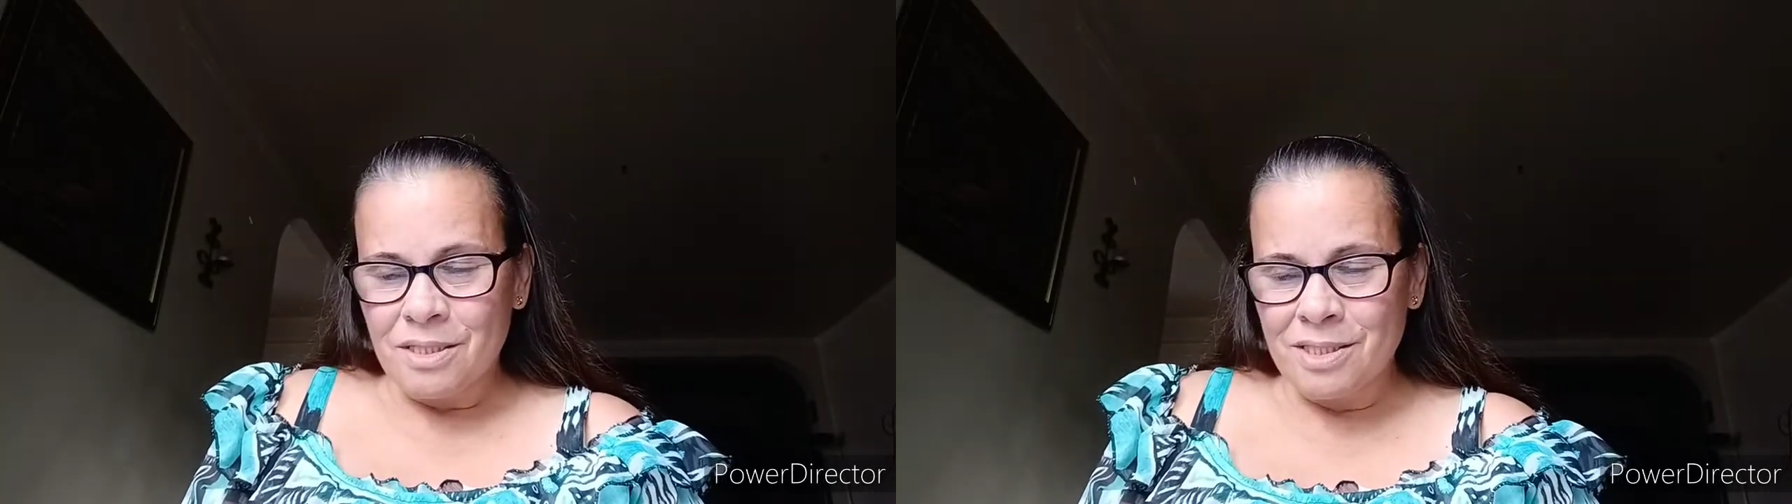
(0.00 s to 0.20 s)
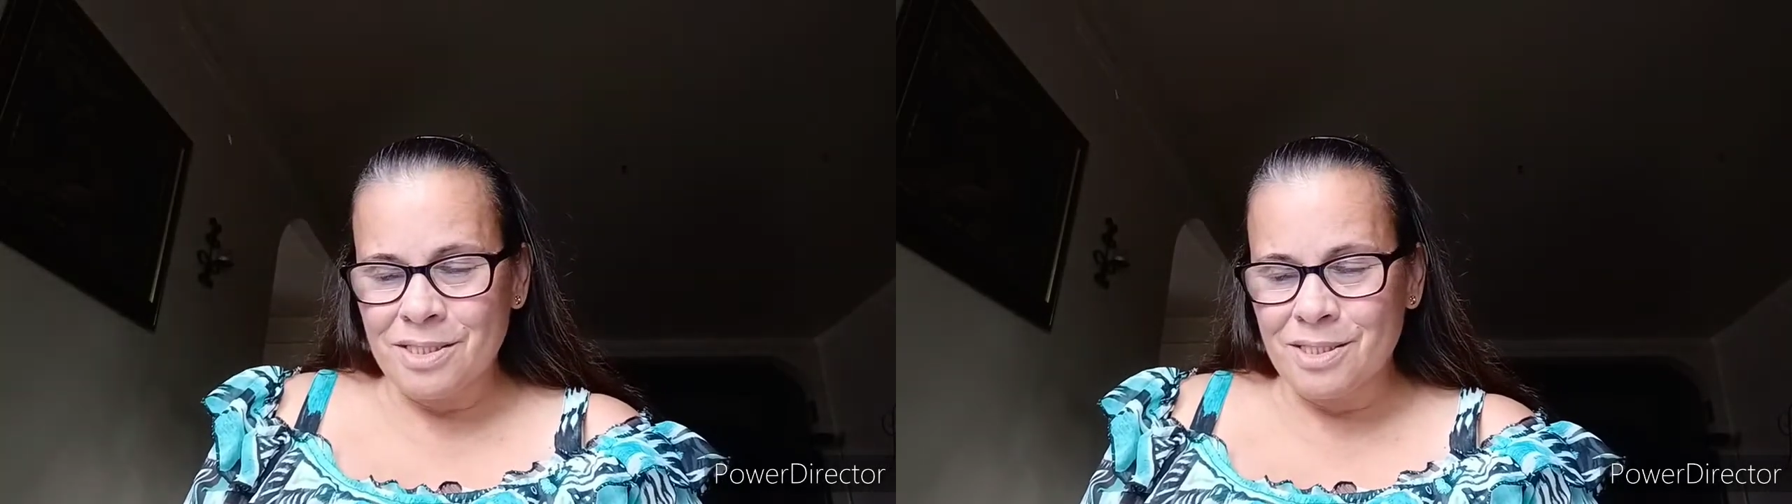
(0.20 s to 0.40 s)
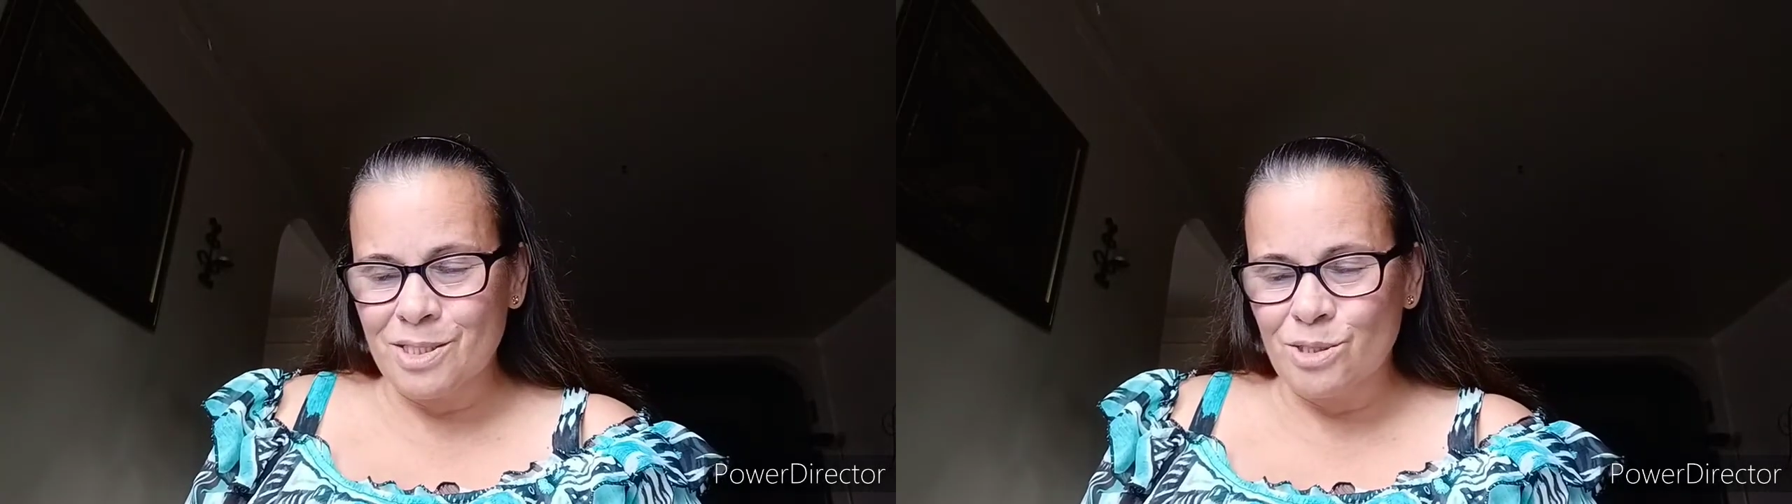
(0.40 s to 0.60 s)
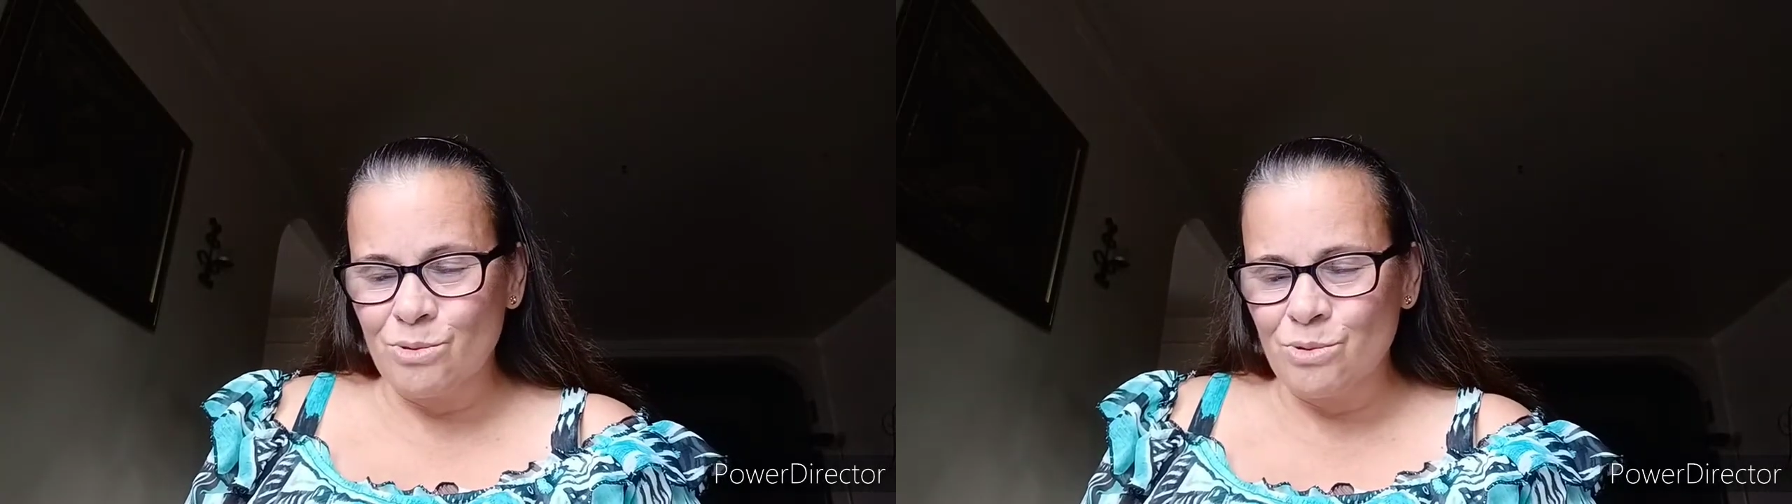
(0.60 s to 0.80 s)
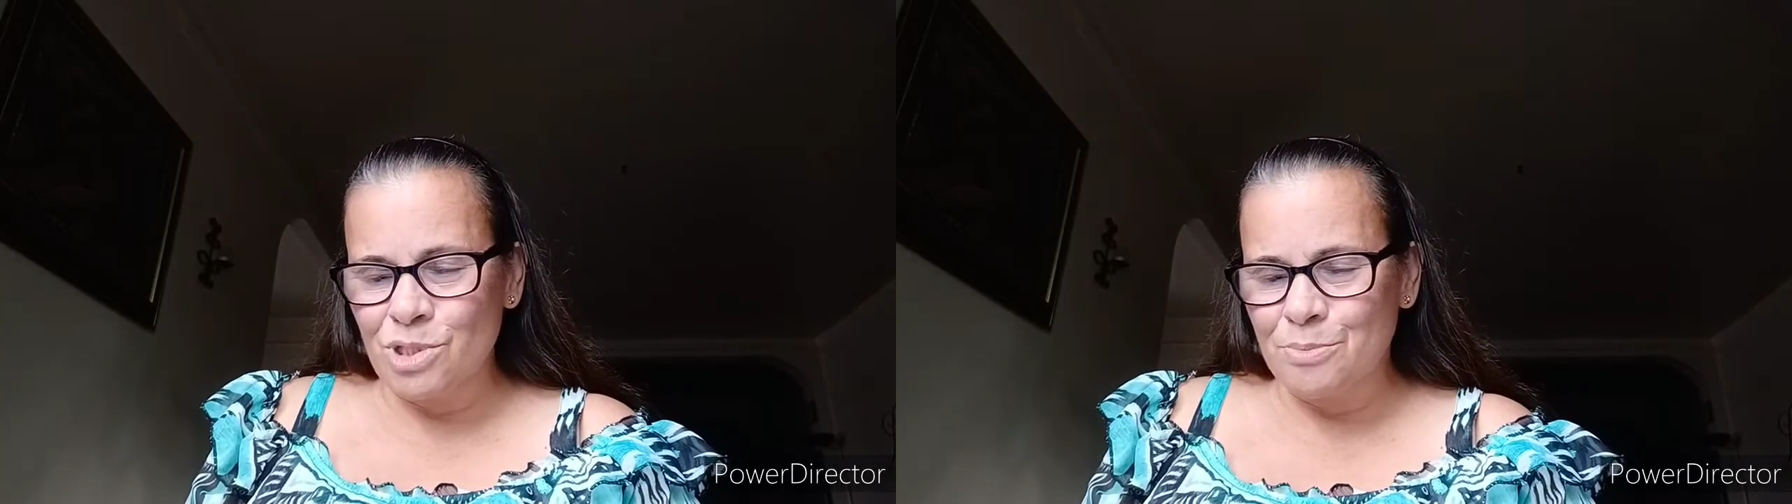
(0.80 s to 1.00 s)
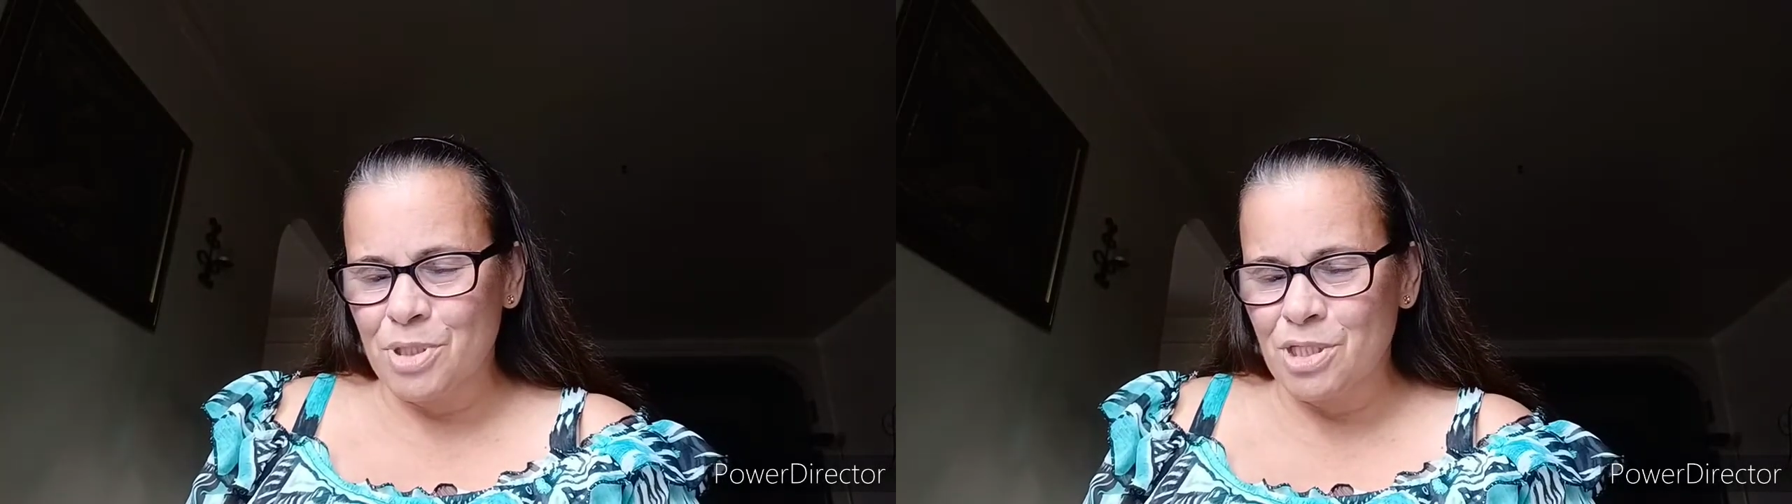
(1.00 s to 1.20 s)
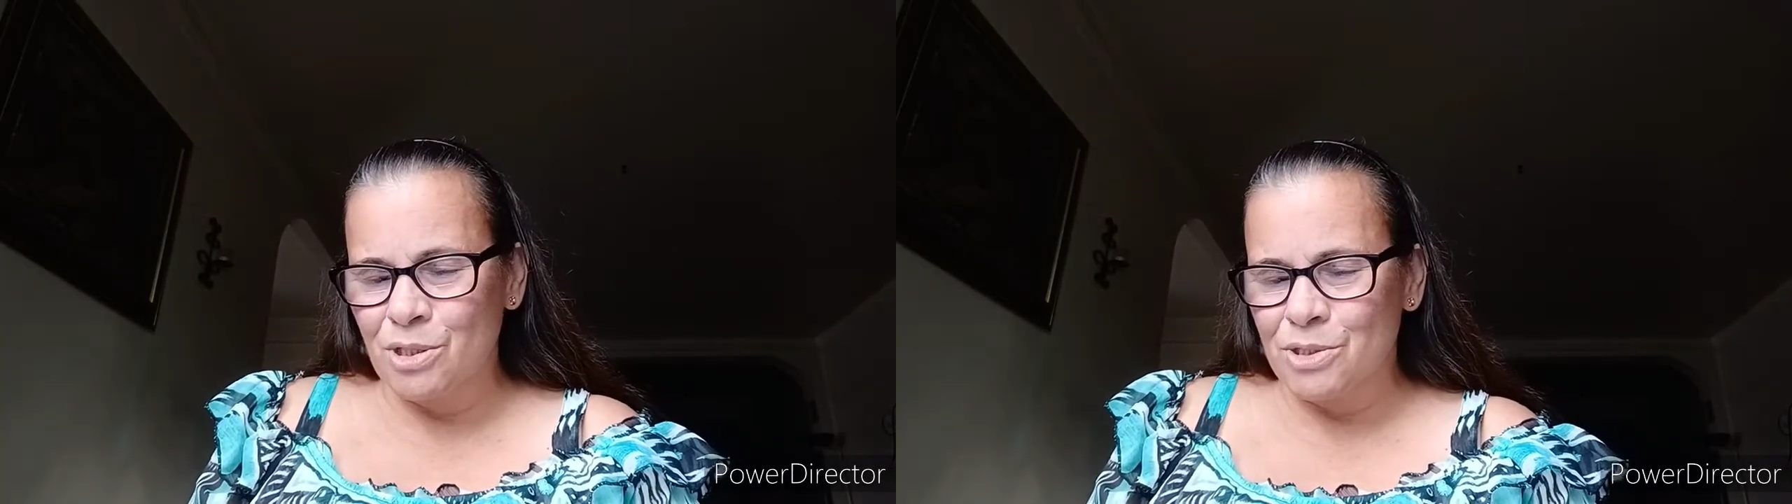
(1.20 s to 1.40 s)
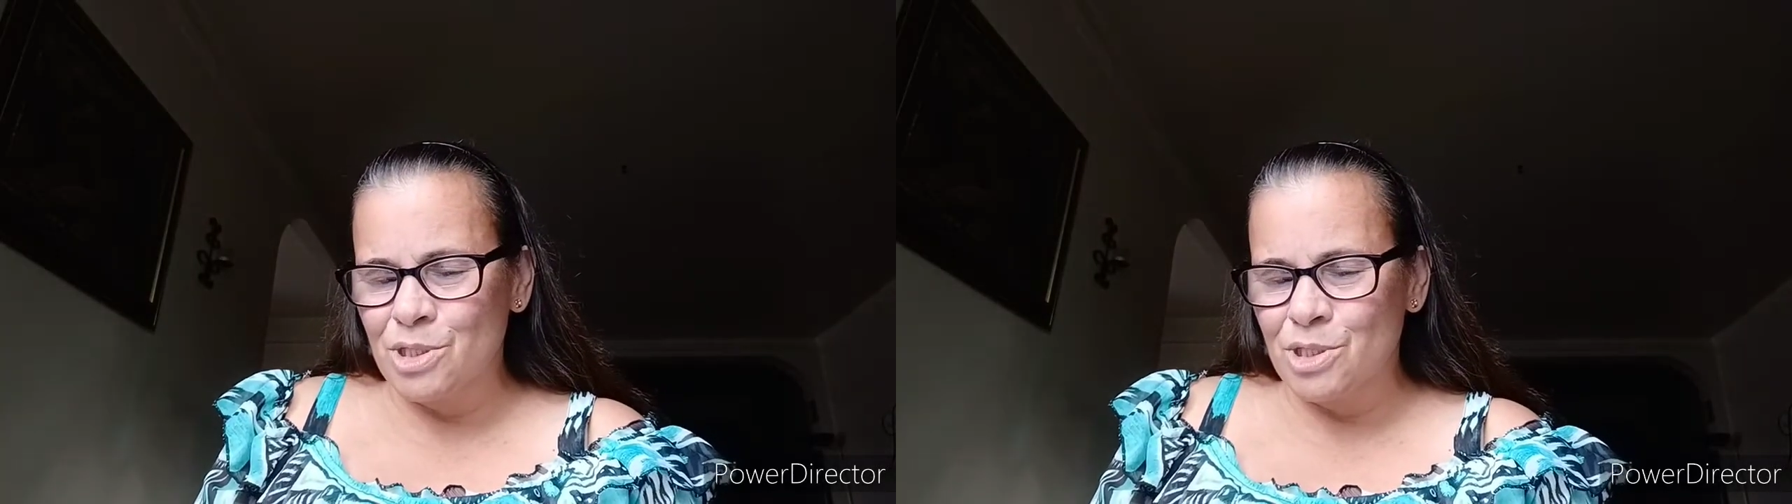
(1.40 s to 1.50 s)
This is soon to be your